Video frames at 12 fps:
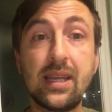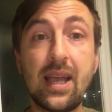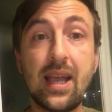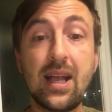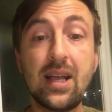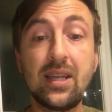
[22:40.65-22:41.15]

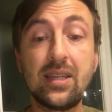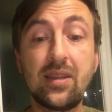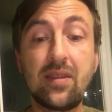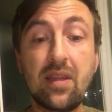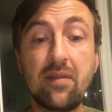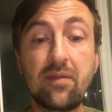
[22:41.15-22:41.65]
And
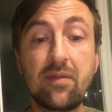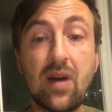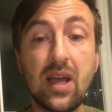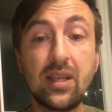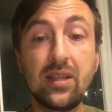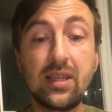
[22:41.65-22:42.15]
they
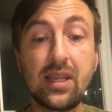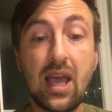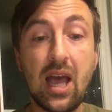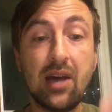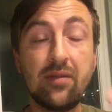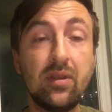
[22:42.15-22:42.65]
finally
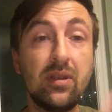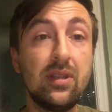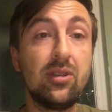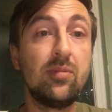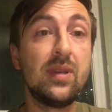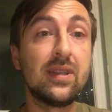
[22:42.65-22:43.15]
have a
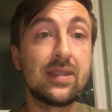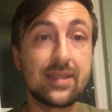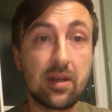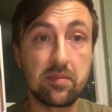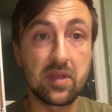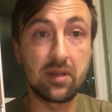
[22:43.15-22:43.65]
little bit of
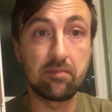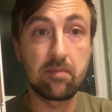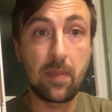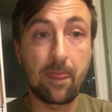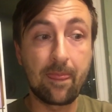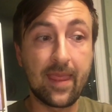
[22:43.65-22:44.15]
something.
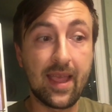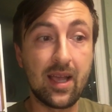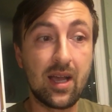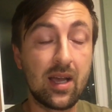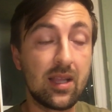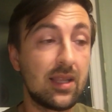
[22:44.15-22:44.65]

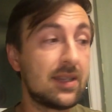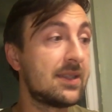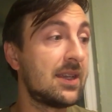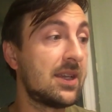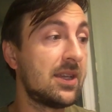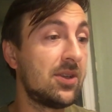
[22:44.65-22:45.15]
Let's
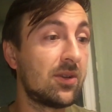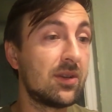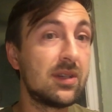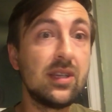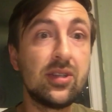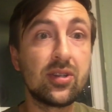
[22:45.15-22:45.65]
say you're a
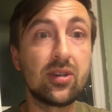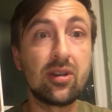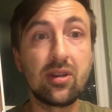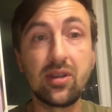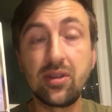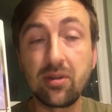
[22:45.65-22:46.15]
teacher
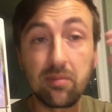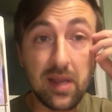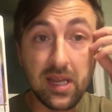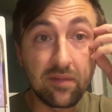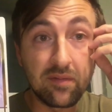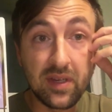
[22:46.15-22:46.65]
and you're
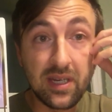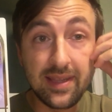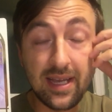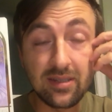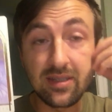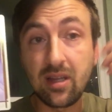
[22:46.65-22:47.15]
making
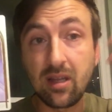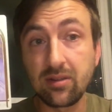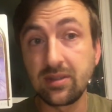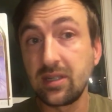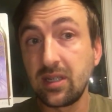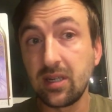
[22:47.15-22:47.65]

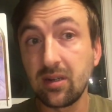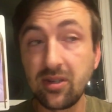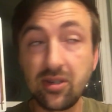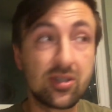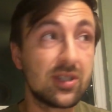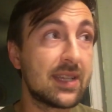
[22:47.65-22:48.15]
$50,000 a year.
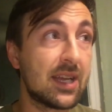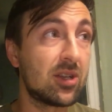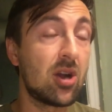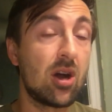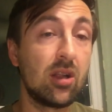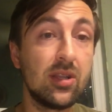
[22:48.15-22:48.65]
You're just out of
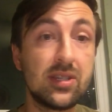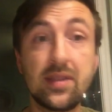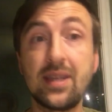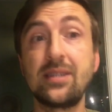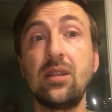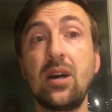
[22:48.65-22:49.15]
college, and
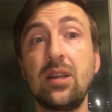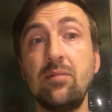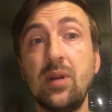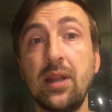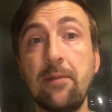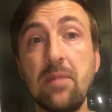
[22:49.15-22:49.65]
that's a lot of
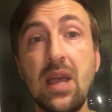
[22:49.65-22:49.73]
money.